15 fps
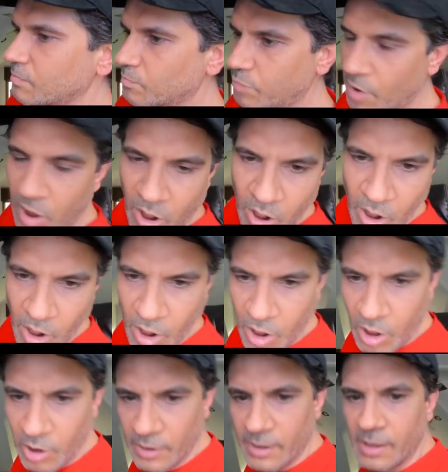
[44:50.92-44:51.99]

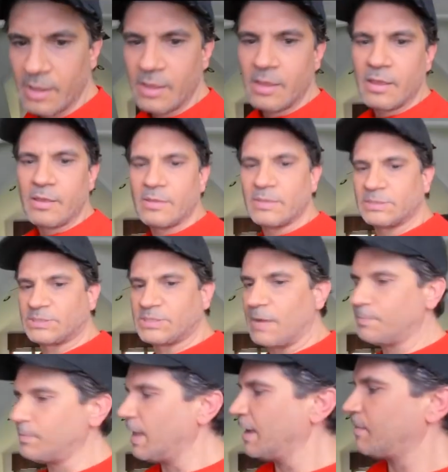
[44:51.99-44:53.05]
Pong,
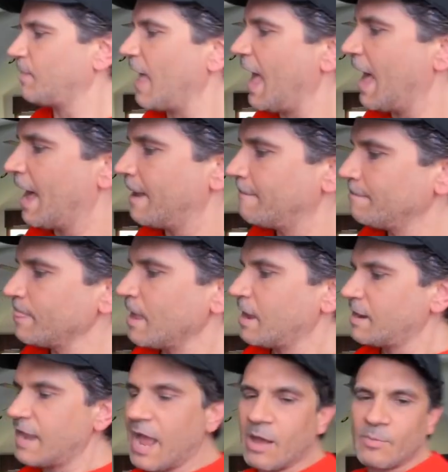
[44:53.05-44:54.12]
stuff like that.
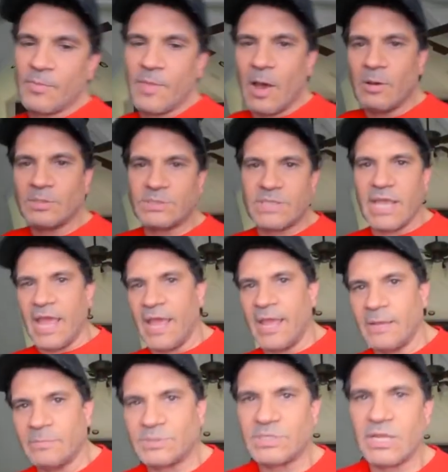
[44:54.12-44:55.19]
Now, those
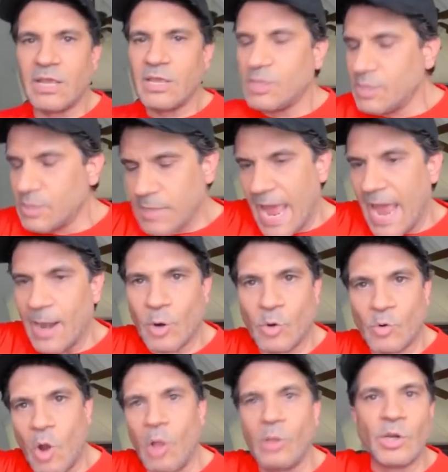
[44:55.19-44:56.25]
games, you had a
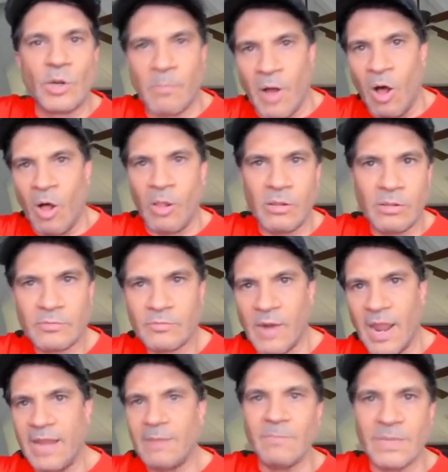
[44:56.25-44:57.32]
roller ball,
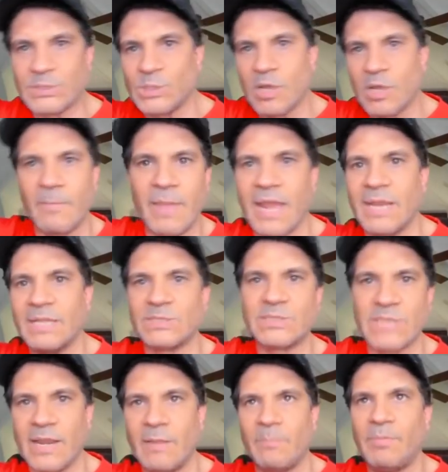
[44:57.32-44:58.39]
right? Missile Command and
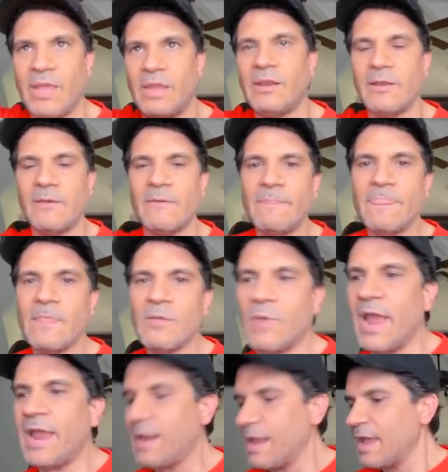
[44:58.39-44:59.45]
Centipede,
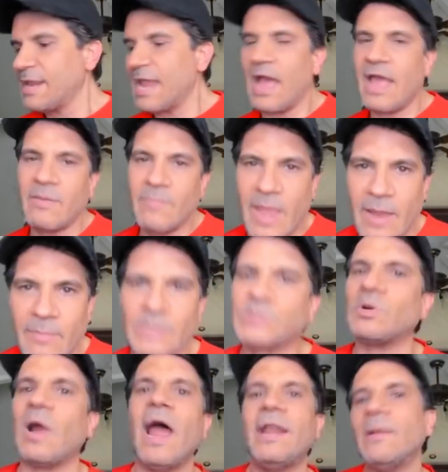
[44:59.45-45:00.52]
right? Now, have you ever
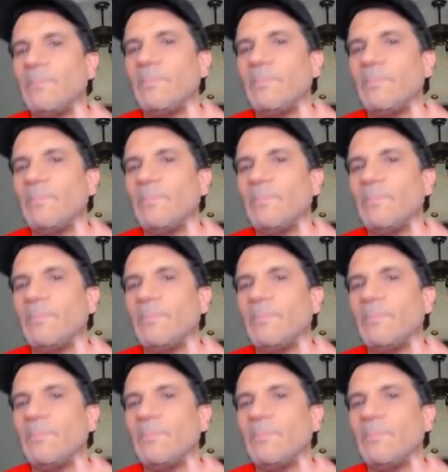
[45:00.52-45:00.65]
tried to